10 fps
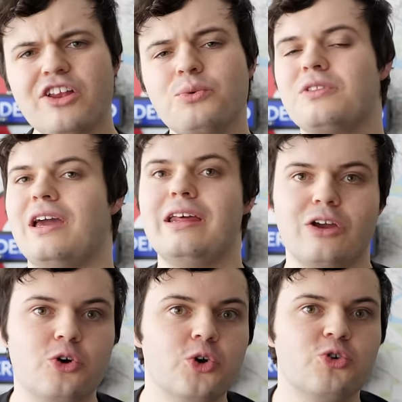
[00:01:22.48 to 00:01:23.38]
As with any
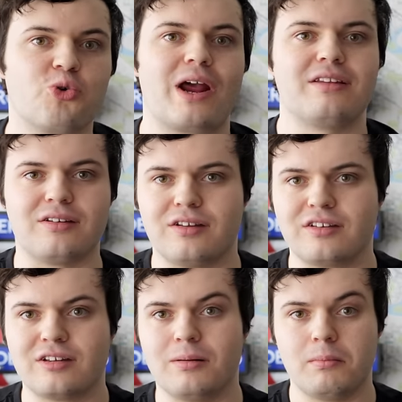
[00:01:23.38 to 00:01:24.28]
good transit
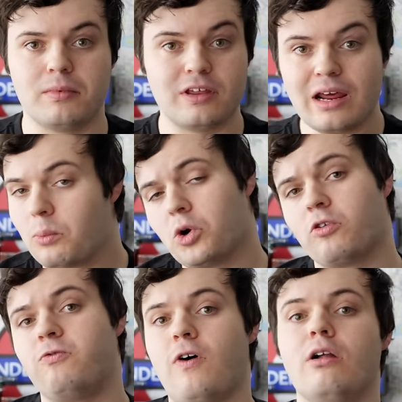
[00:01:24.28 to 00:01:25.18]
system, the
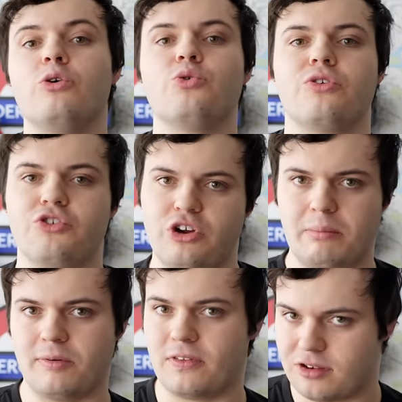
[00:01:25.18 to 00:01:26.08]
network follows the
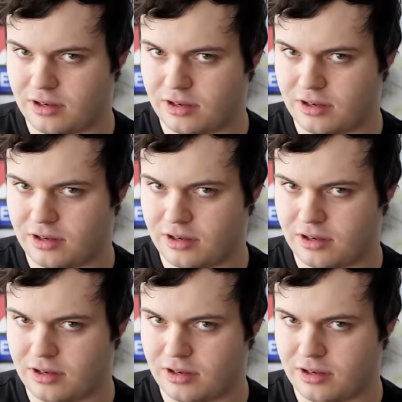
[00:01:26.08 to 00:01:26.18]
shape of the